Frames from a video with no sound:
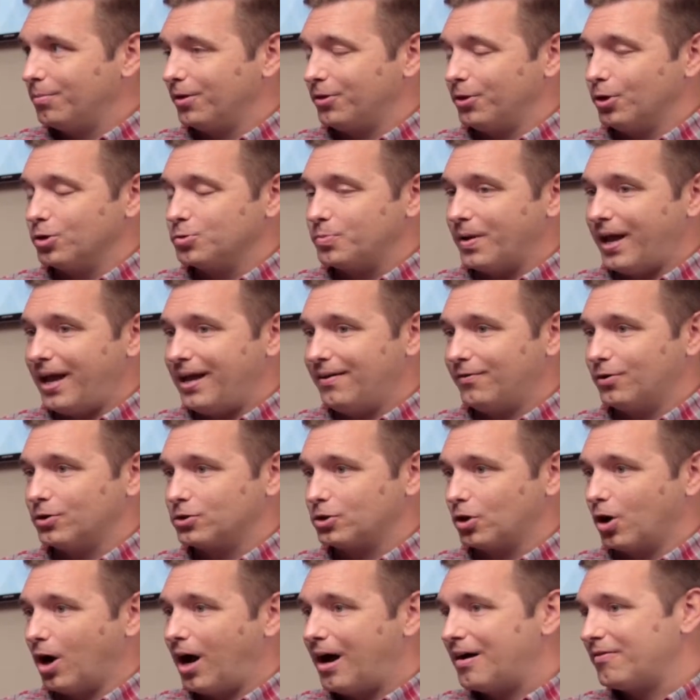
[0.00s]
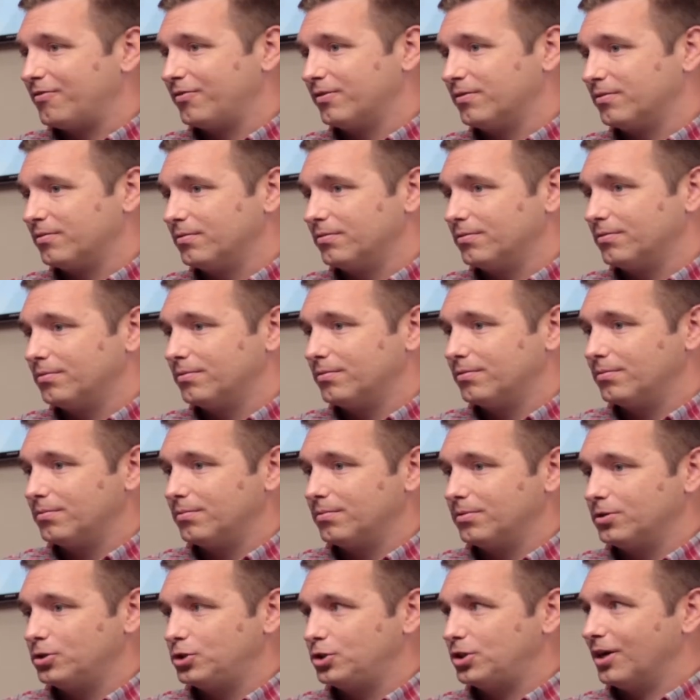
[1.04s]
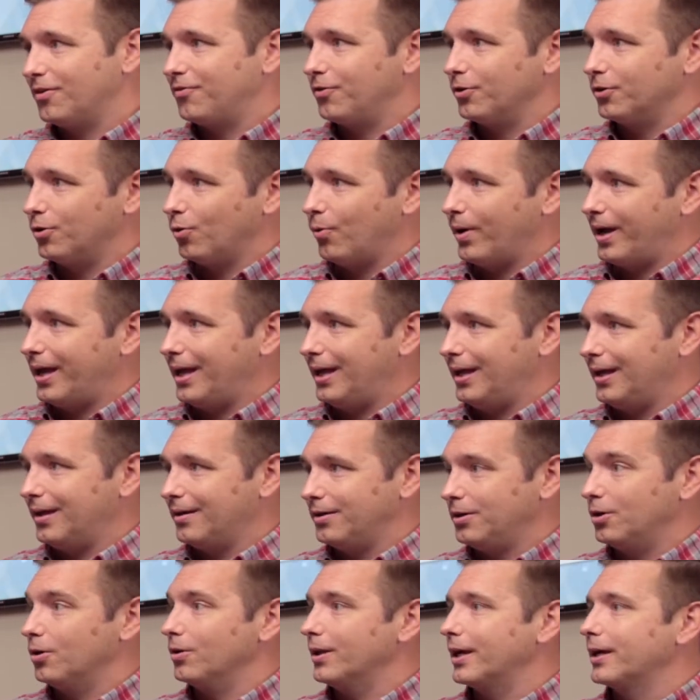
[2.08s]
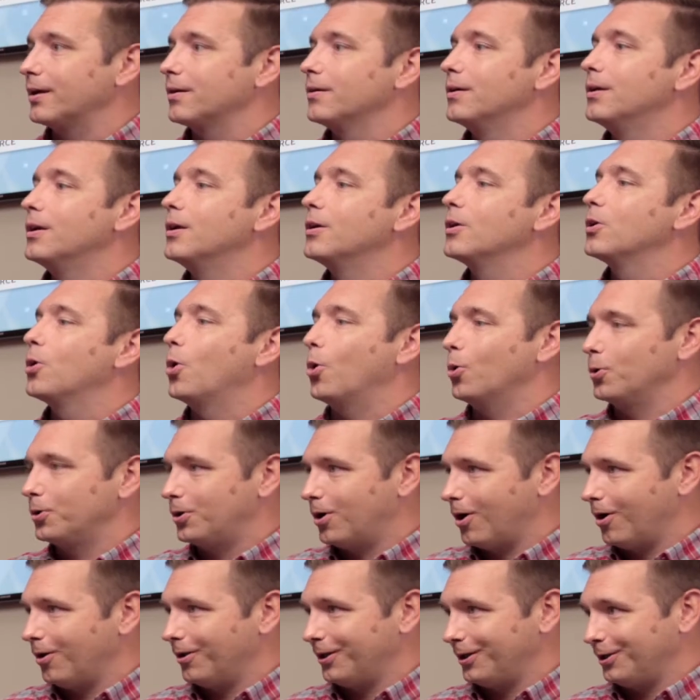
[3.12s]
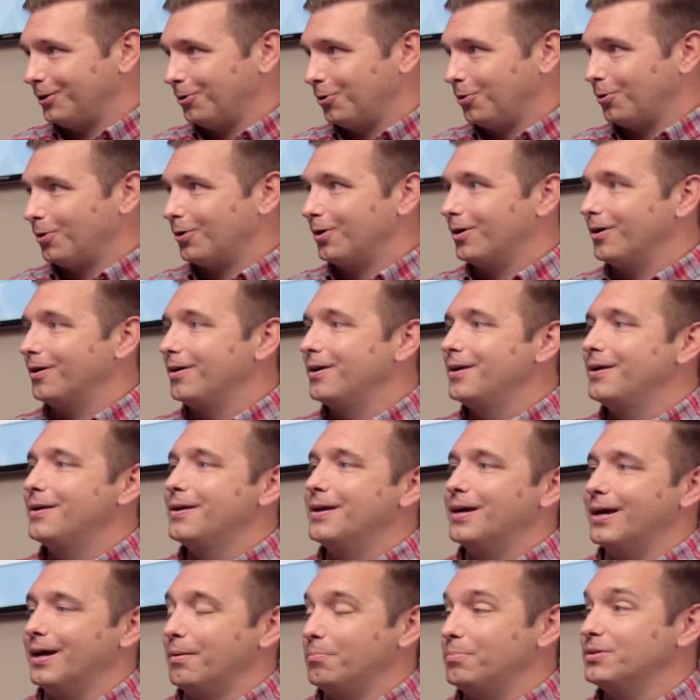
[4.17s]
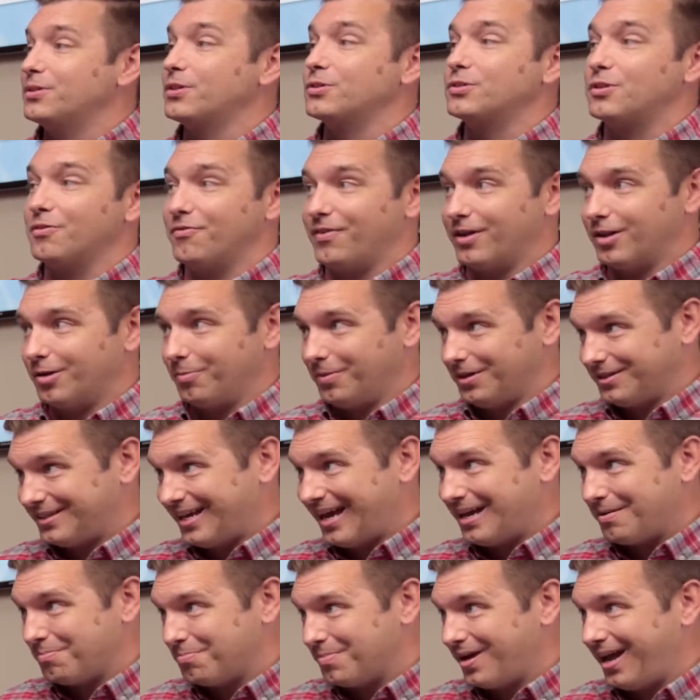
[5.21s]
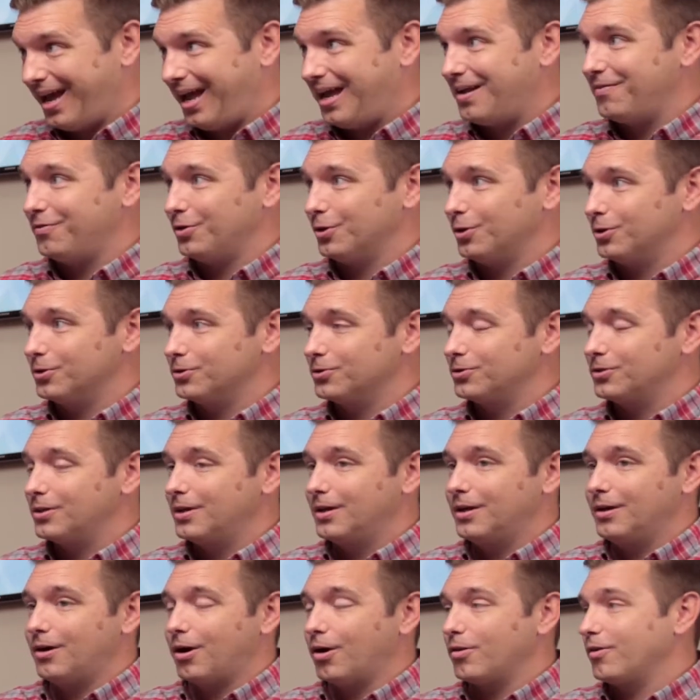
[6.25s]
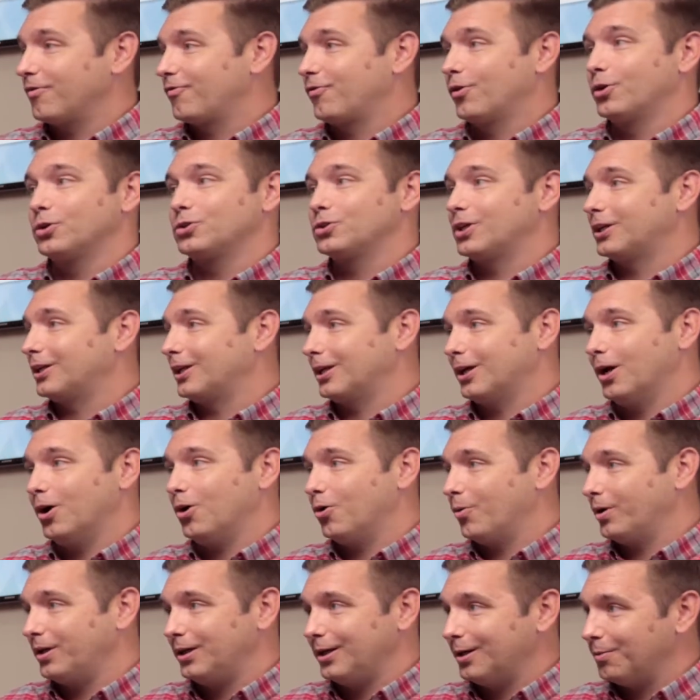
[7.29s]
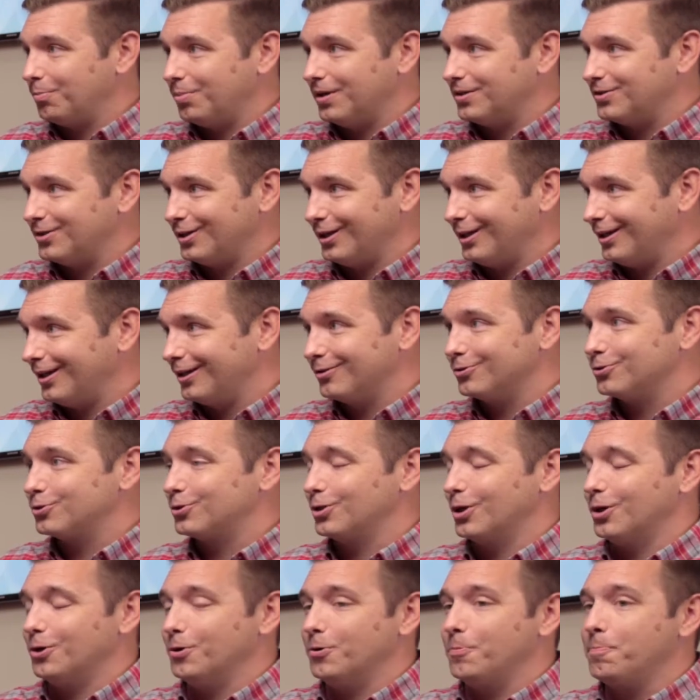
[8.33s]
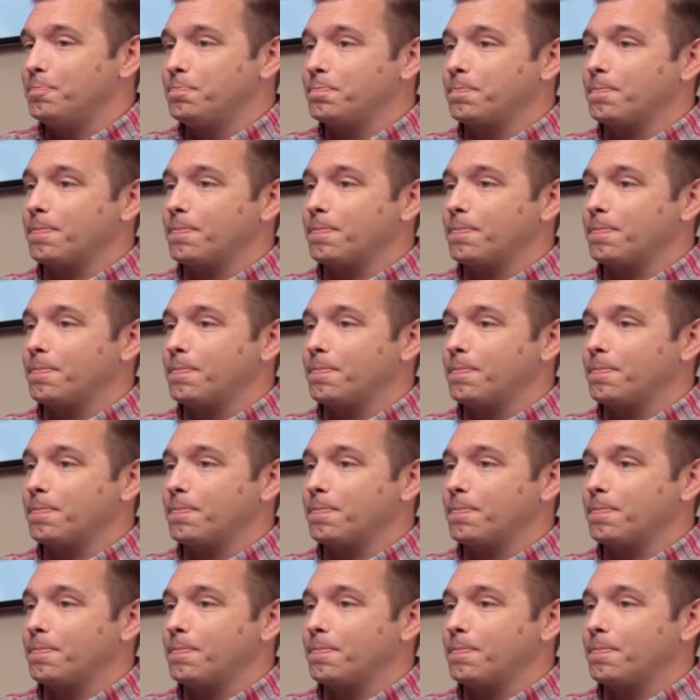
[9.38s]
But those behaviors are often shuffled away, like cold calling or business development type behaviors are the first thing to go when you get busy. And so